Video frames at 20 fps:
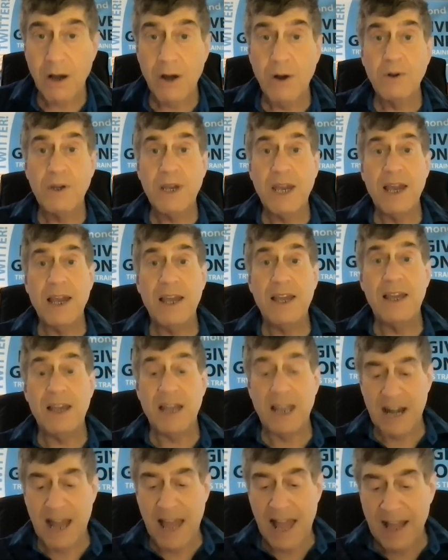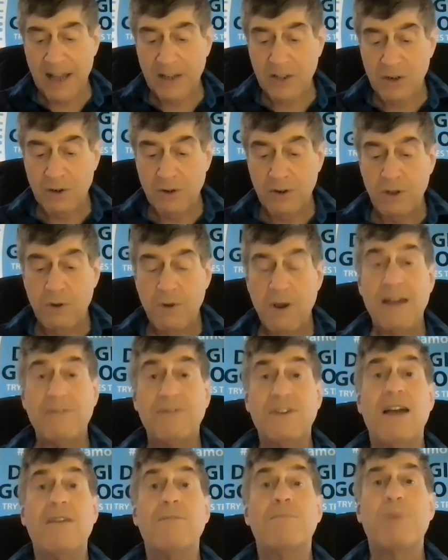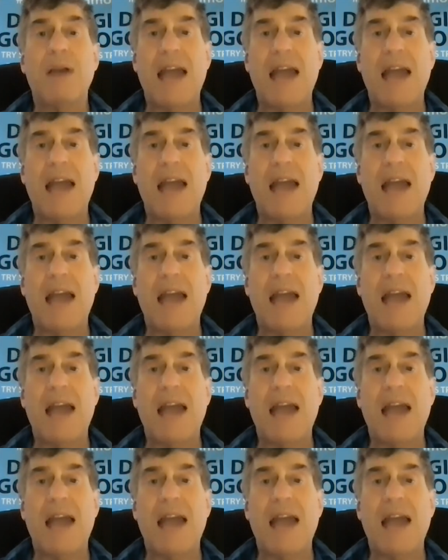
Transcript: okay an actor you have to have